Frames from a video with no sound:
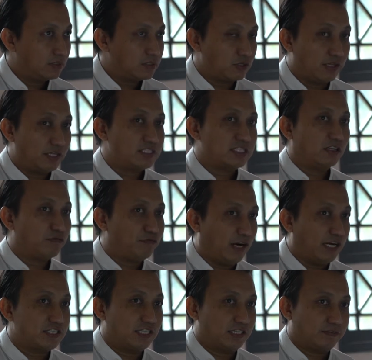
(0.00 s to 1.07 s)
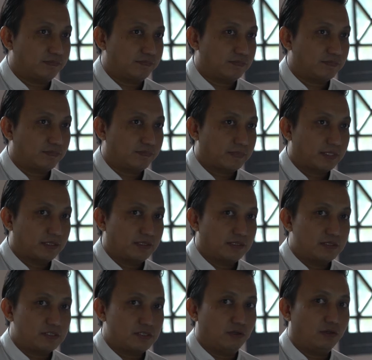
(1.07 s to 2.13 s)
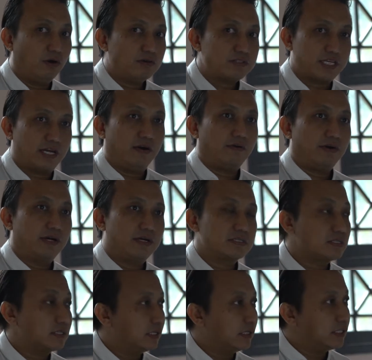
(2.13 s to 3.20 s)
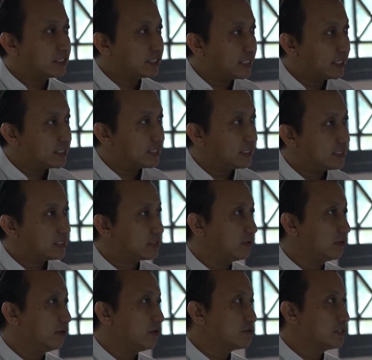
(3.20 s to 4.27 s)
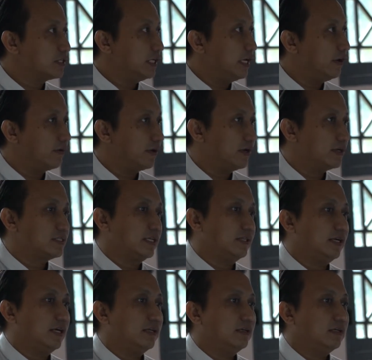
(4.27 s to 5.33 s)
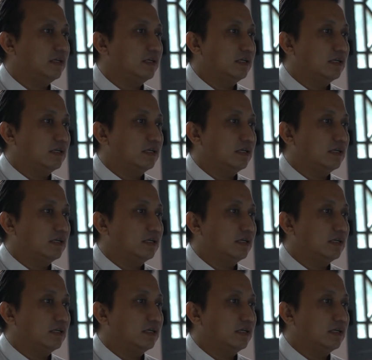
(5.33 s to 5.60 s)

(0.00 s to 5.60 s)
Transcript: So they're still fighting. So those areas, citizens of those areas and then